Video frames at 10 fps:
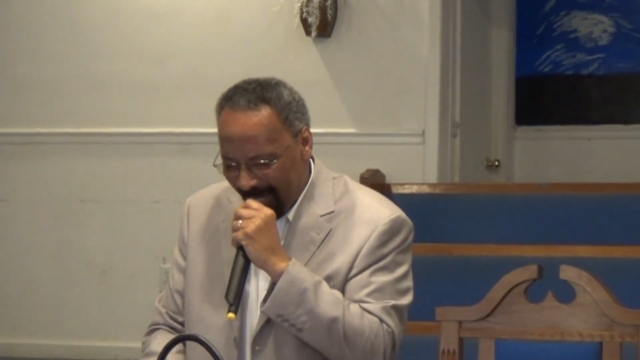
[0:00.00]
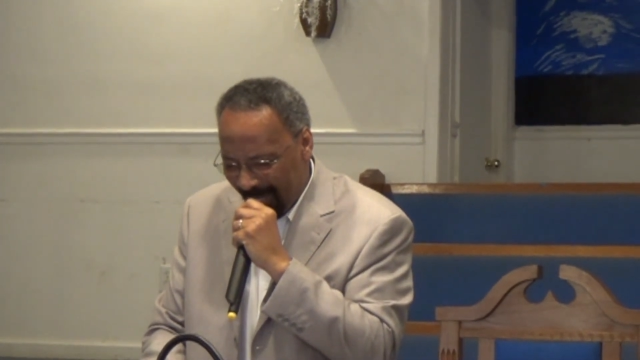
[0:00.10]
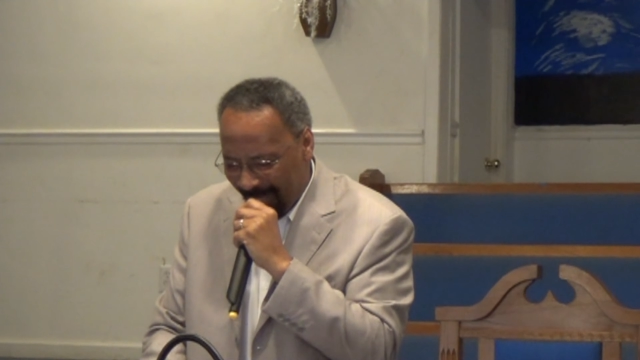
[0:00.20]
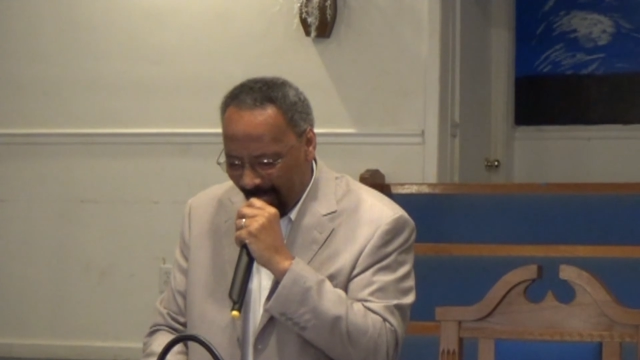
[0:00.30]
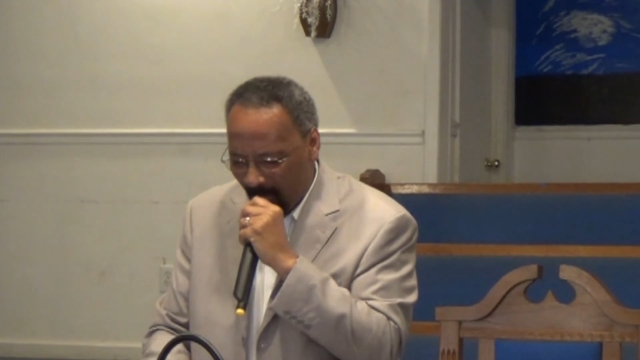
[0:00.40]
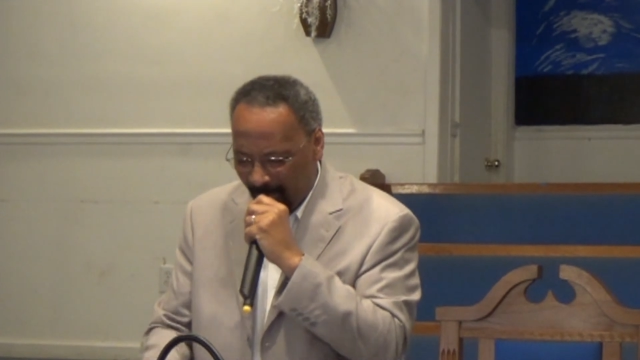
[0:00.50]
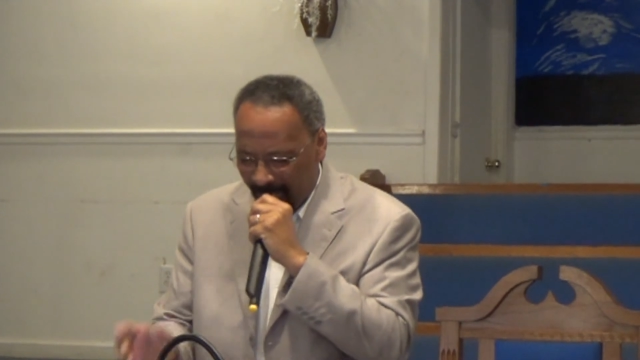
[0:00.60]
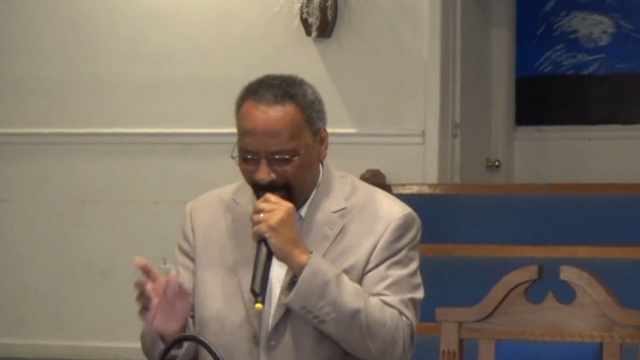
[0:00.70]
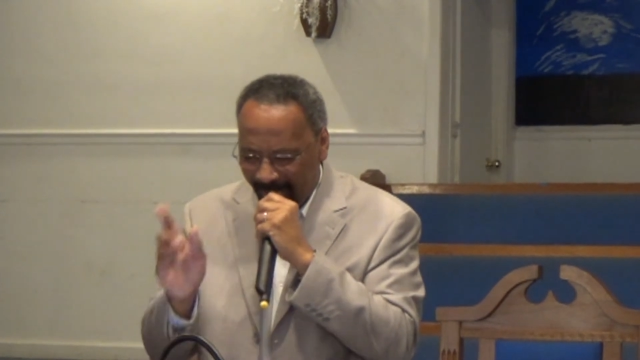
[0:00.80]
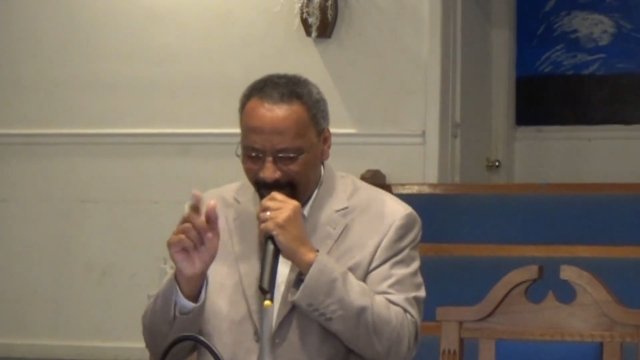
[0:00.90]
that they will
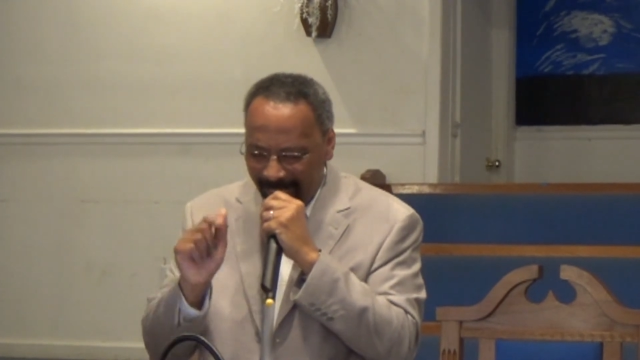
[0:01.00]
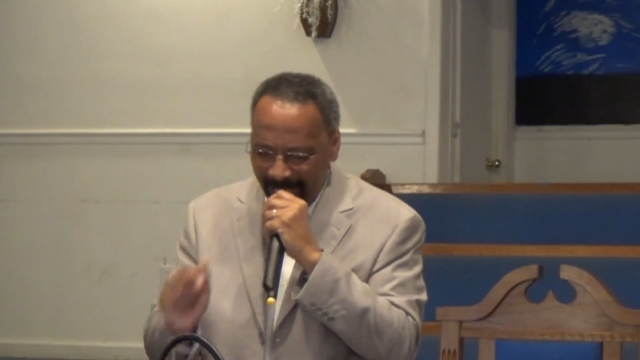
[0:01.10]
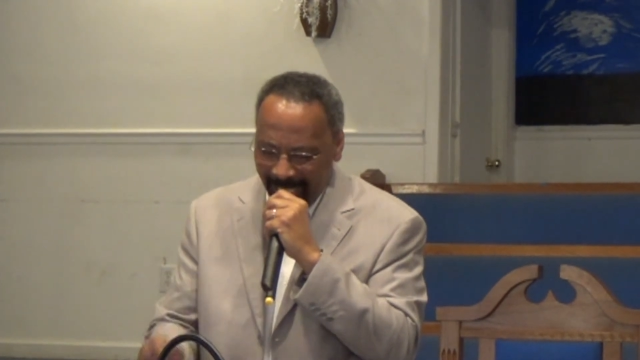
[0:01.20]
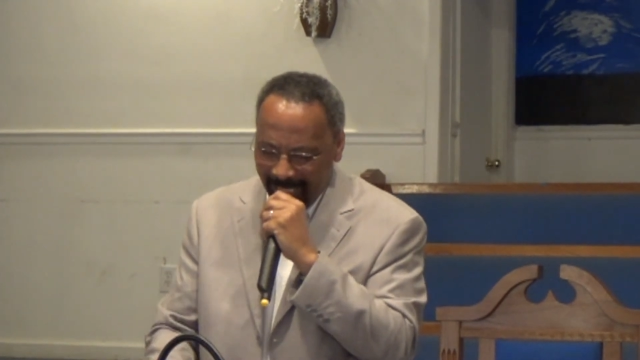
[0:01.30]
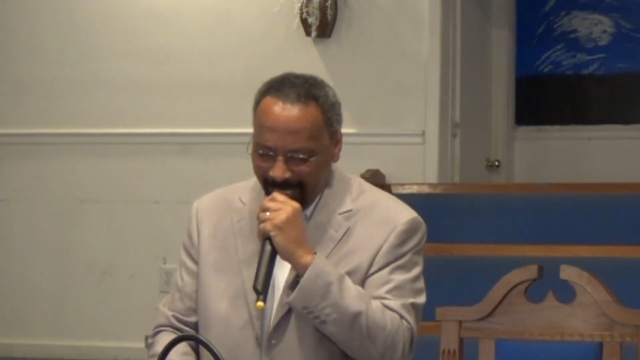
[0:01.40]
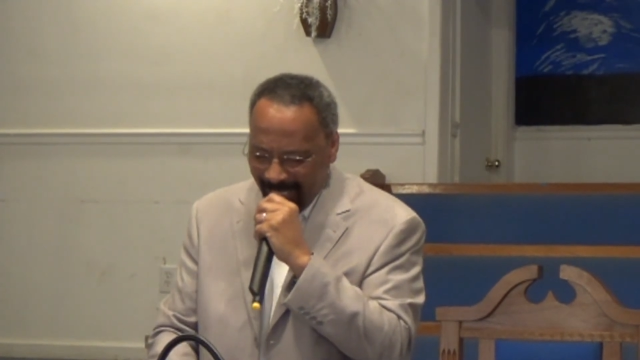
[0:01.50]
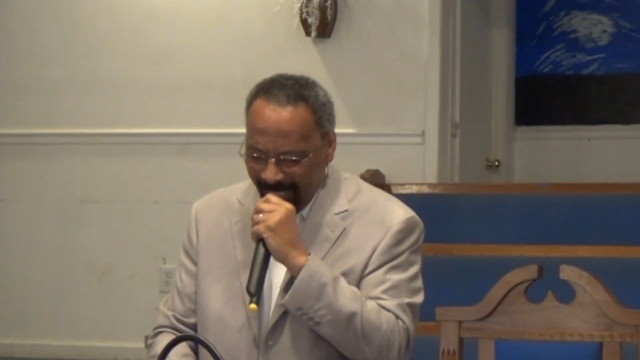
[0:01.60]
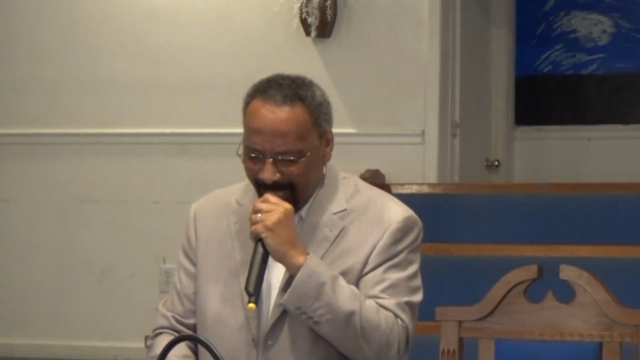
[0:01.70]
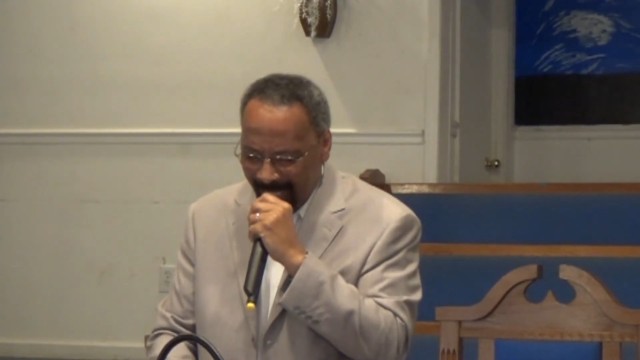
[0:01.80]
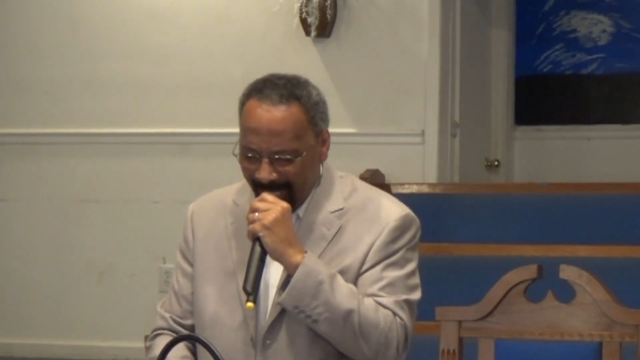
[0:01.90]
see the light
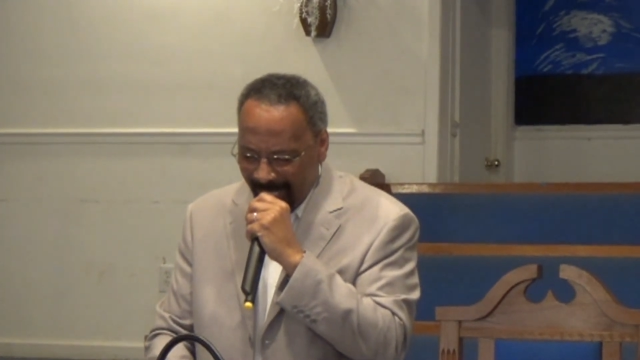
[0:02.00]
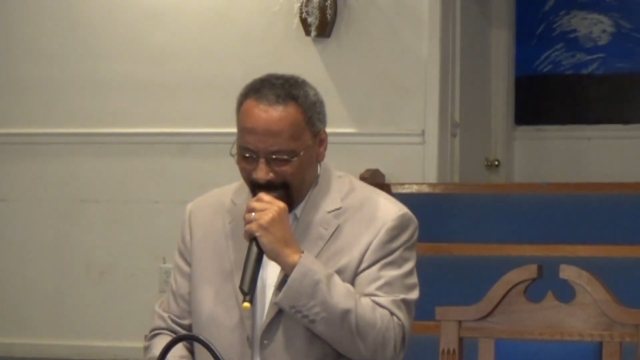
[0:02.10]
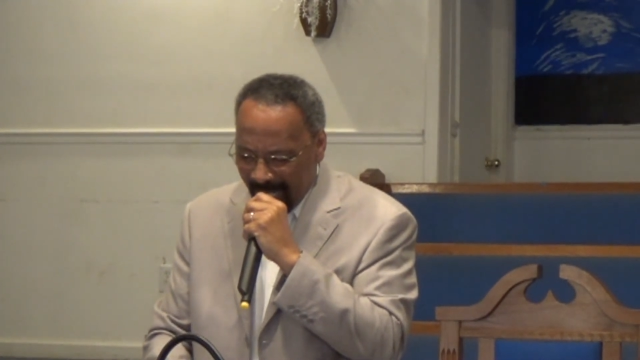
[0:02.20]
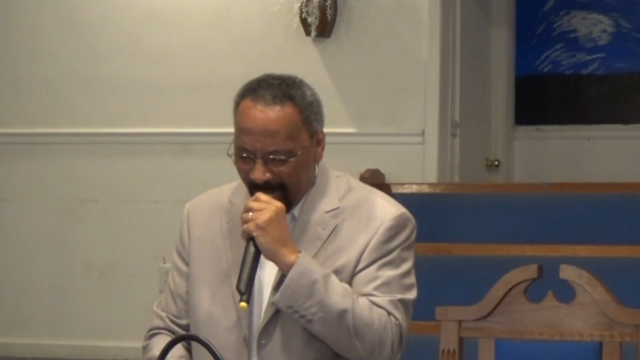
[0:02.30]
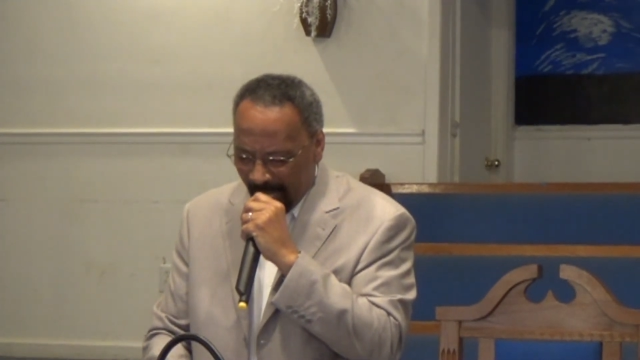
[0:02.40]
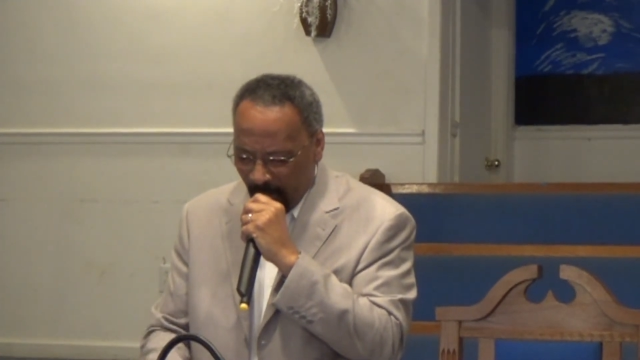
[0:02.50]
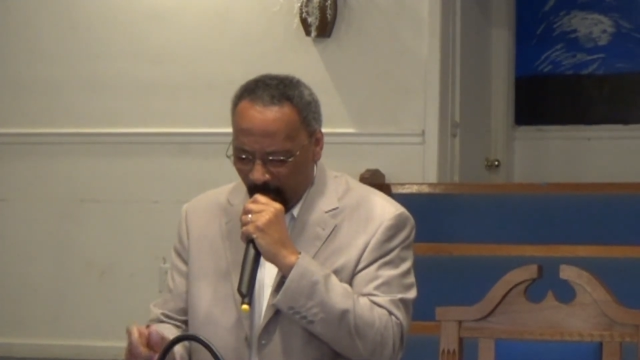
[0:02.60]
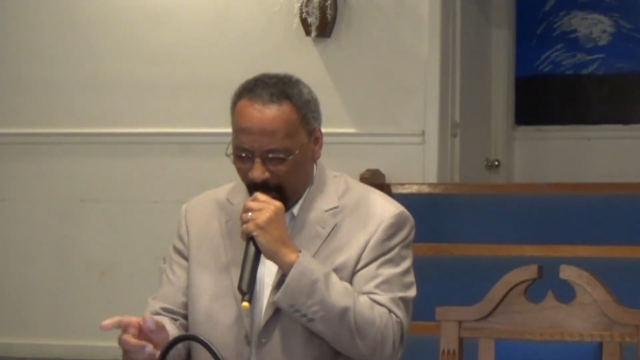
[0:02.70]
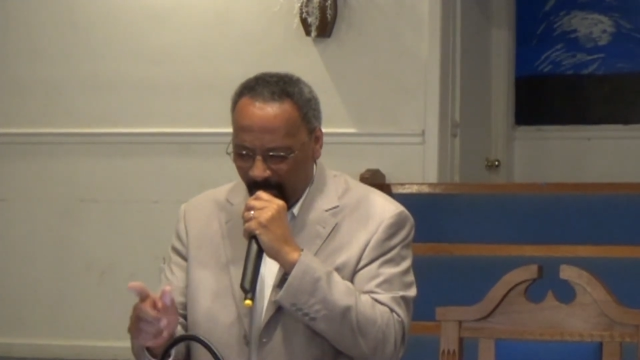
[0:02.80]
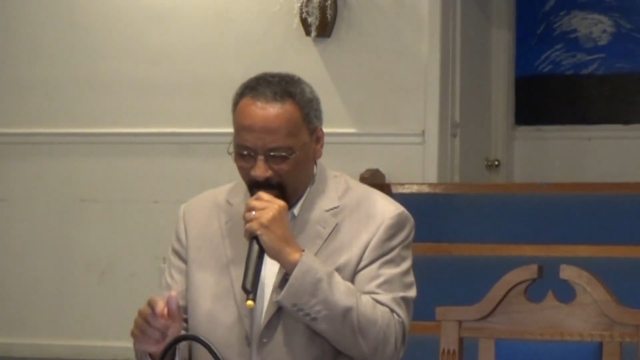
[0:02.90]
and
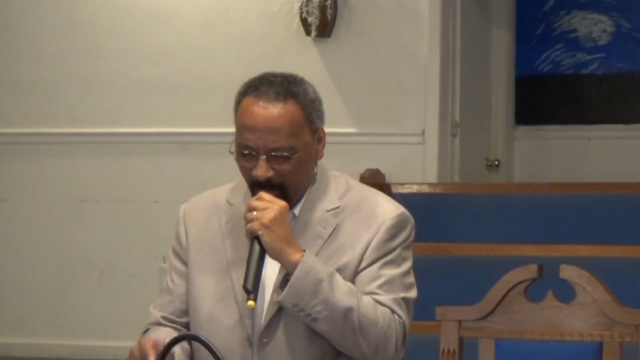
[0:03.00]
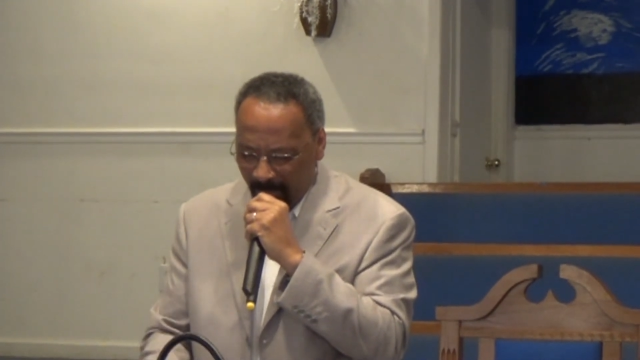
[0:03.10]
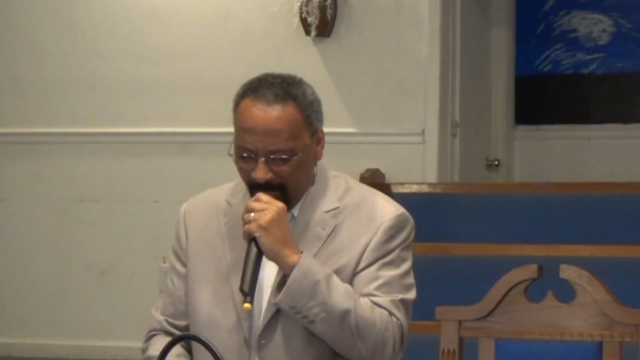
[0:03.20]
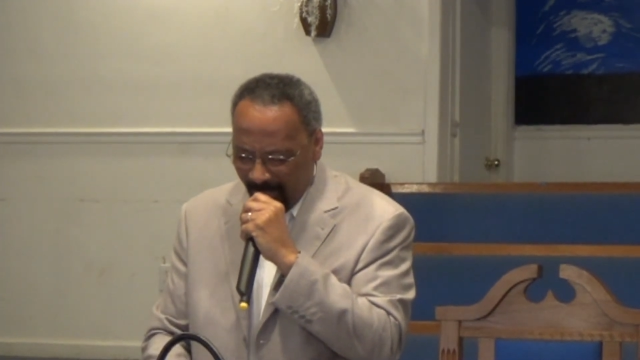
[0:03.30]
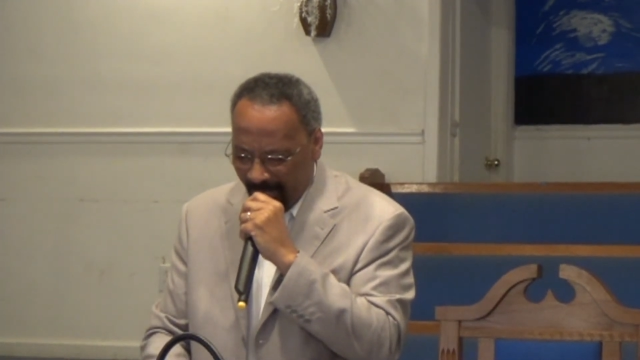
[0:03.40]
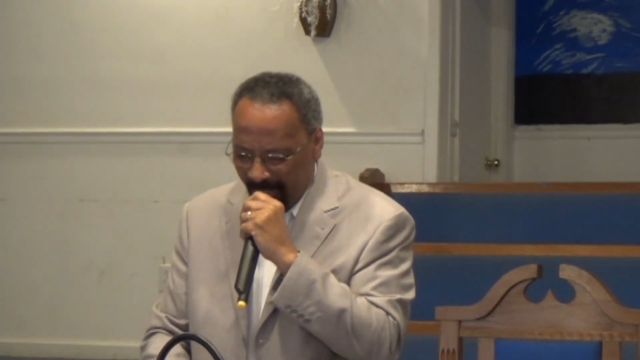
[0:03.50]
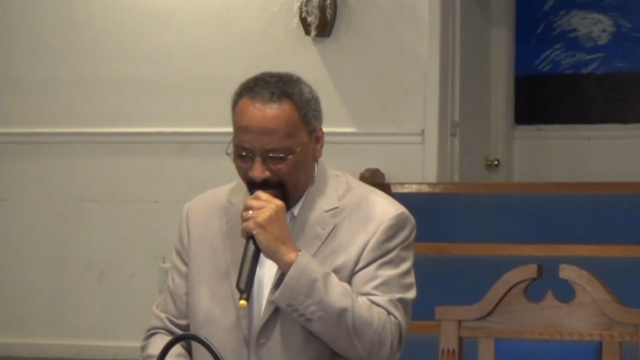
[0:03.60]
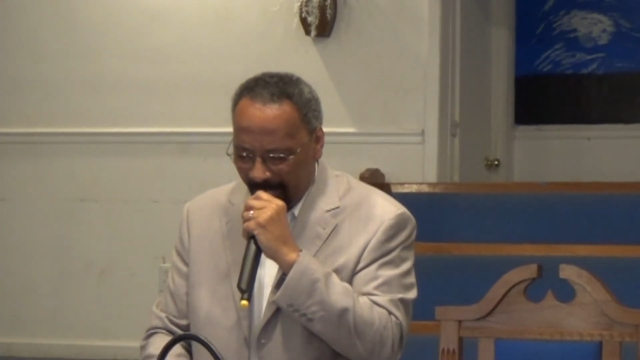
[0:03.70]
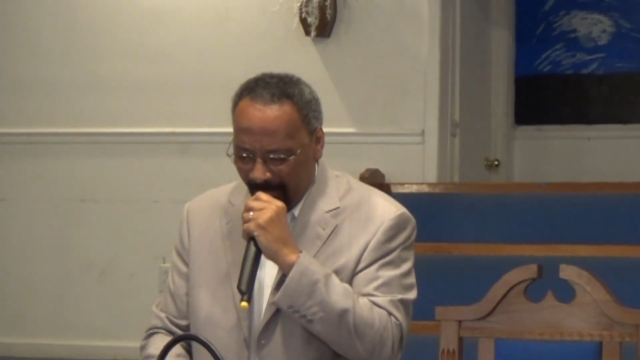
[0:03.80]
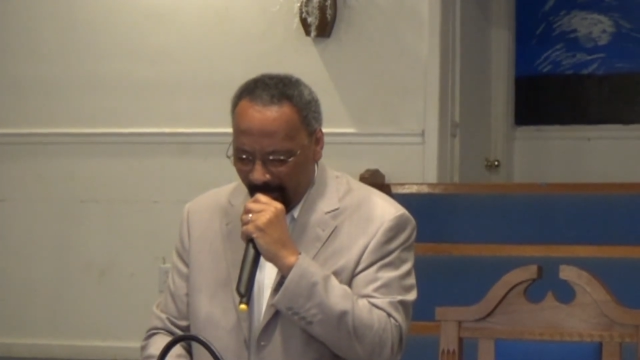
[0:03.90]
trust you as their
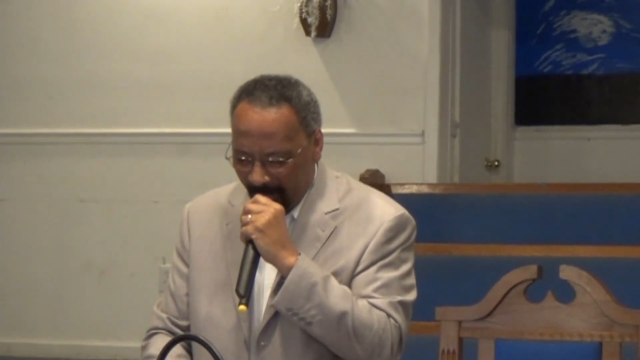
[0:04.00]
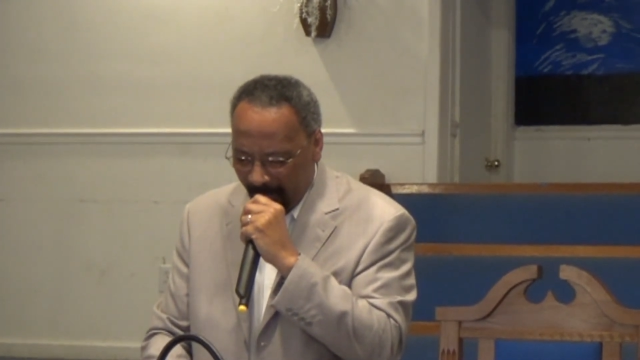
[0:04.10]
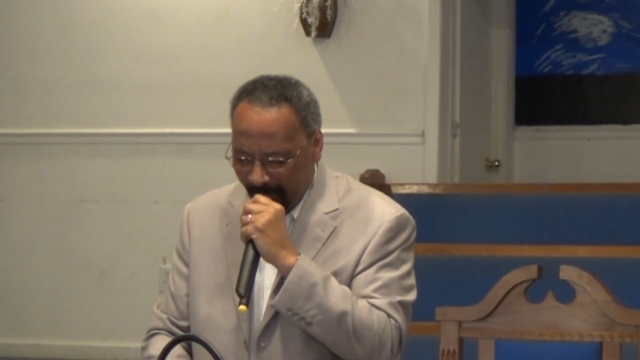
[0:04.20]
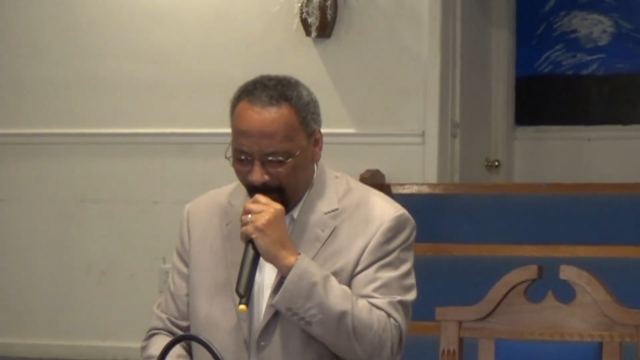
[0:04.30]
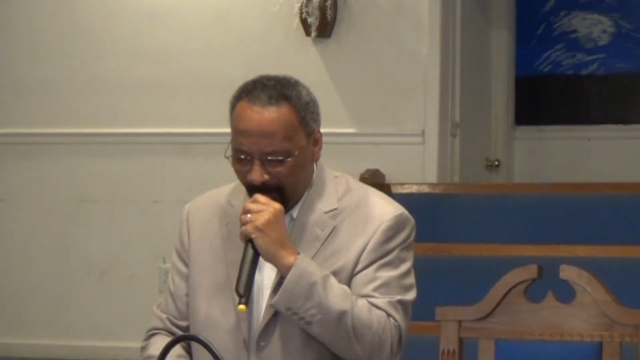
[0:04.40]
Savior.